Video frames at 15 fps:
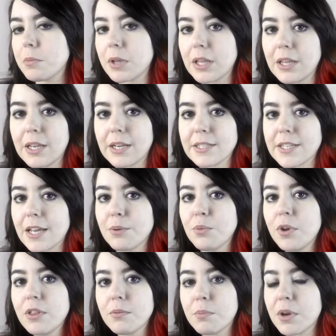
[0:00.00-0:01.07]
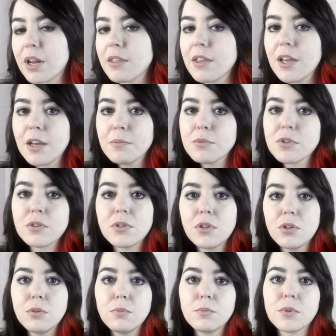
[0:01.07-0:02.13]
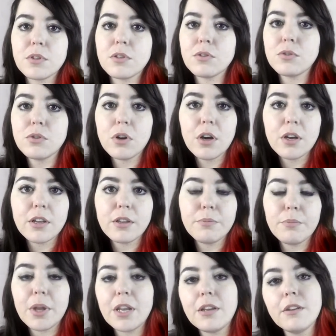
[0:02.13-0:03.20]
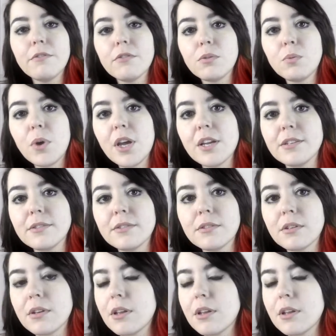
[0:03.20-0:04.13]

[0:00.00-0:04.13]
completely content with, but I think I'm just doomed to draw in many different ways,